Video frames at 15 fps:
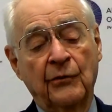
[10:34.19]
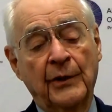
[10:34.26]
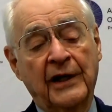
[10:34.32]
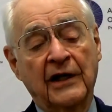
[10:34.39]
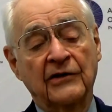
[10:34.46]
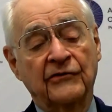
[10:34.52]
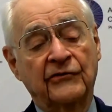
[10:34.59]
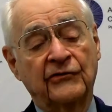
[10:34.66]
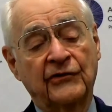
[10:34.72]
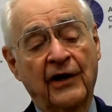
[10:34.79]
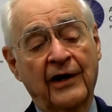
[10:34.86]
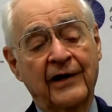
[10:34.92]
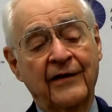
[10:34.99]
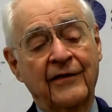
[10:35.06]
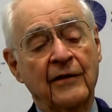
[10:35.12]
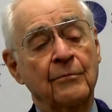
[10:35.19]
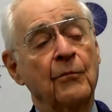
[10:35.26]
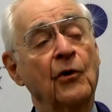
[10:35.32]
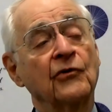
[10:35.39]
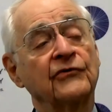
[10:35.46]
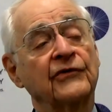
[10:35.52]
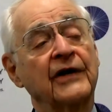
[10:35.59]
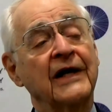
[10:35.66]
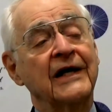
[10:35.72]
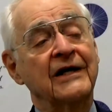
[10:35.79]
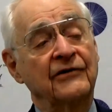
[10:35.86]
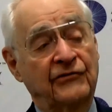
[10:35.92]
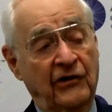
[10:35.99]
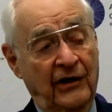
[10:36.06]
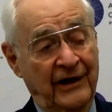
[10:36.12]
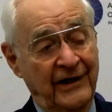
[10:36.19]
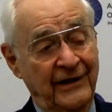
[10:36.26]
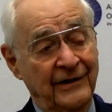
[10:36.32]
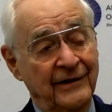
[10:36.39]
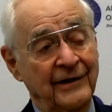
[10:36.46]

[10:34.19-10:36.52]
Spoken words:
we can study them most easily.